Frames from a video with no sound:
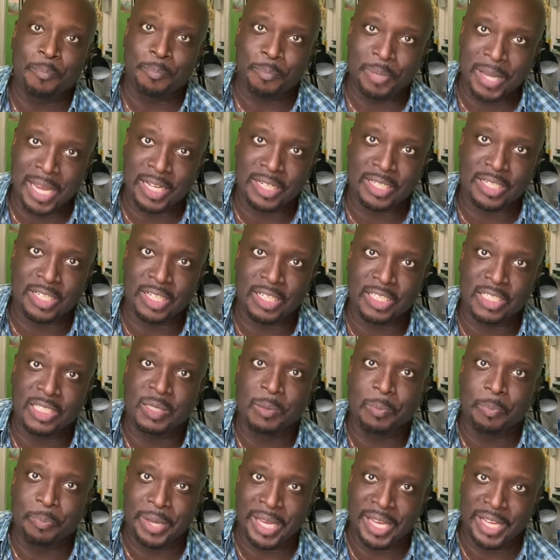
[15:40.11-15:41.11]
patience
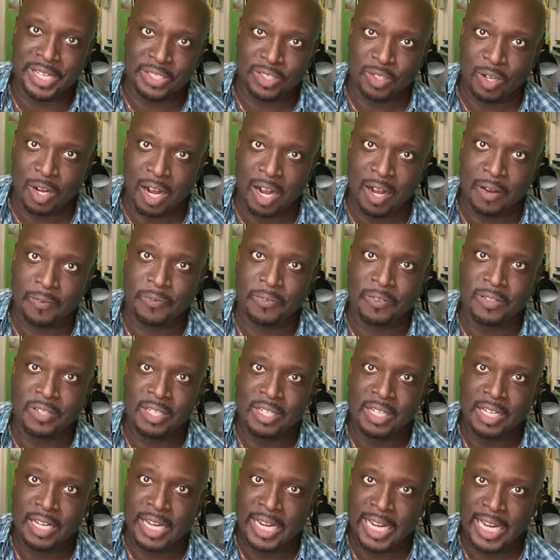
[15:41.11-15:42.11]
pays off
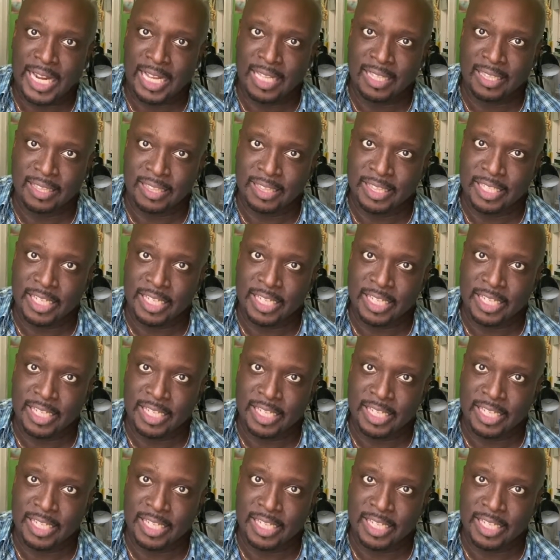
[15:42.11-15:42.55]
in